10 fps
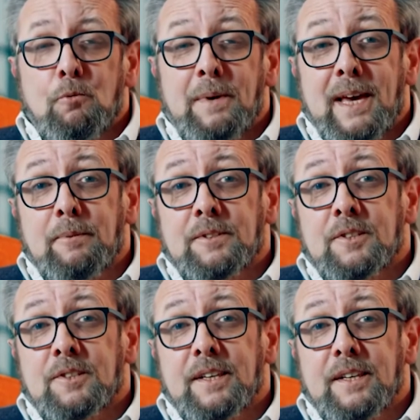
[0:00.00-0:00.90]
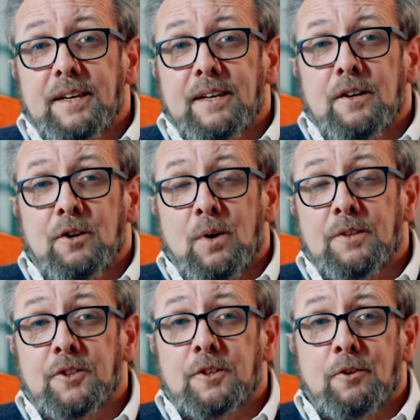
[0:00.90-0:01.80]
will be able to see who
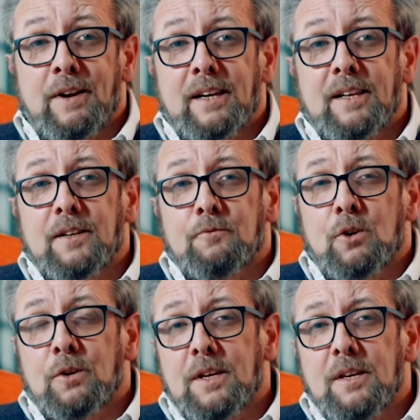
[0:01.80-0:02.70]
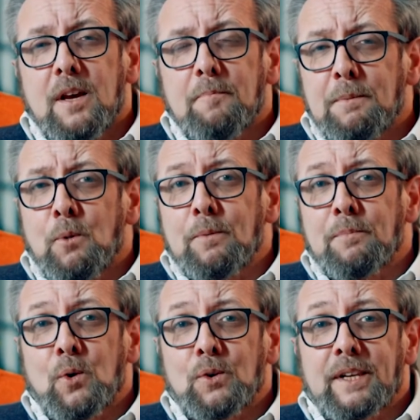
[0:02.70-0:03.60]
answered correctly and wrongly, but more
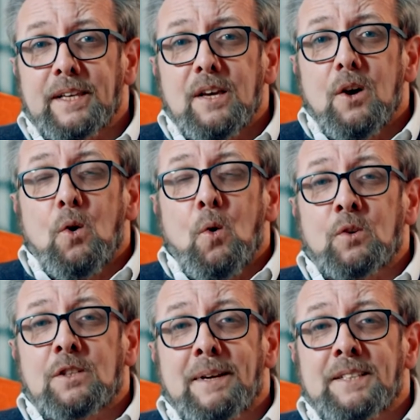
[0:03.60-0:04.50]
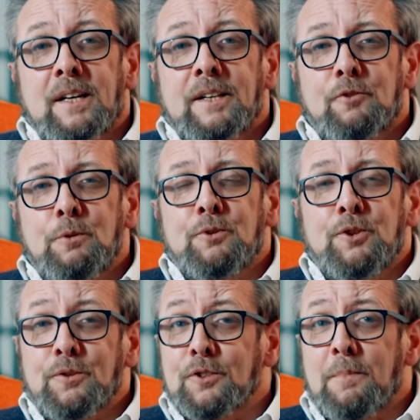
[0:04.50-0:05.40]
importantly, automatically group
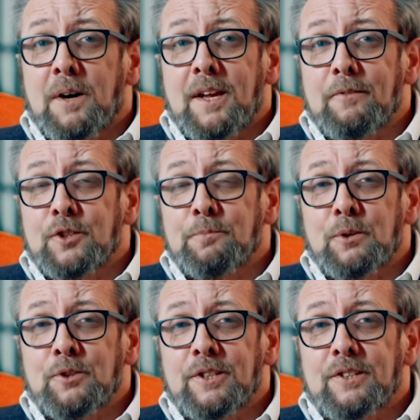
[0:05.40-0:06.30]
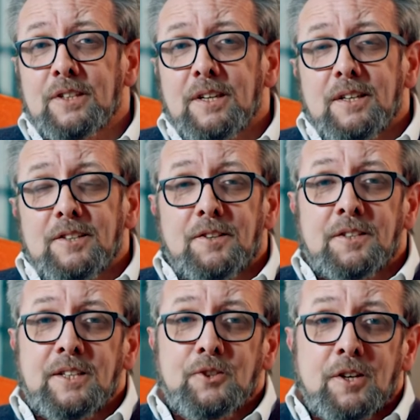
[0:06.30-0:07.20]
students by their responses so the
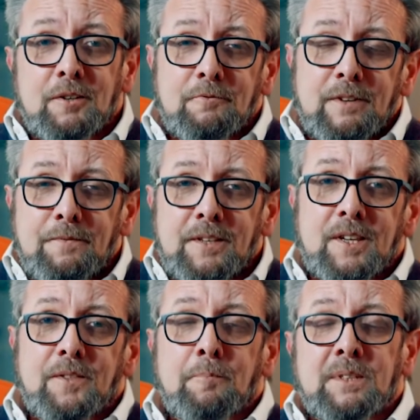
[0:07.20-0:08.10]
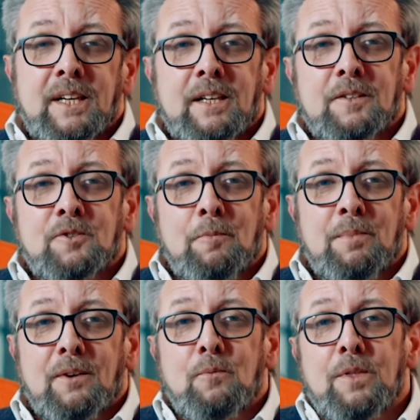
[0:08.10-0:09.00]
teacher can revisit the particular
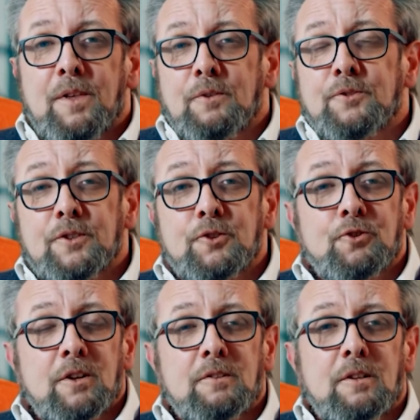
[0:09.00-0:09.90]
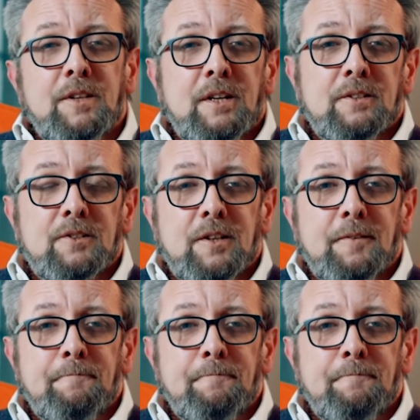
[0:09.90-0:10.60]
topic with those that struggled on the answer.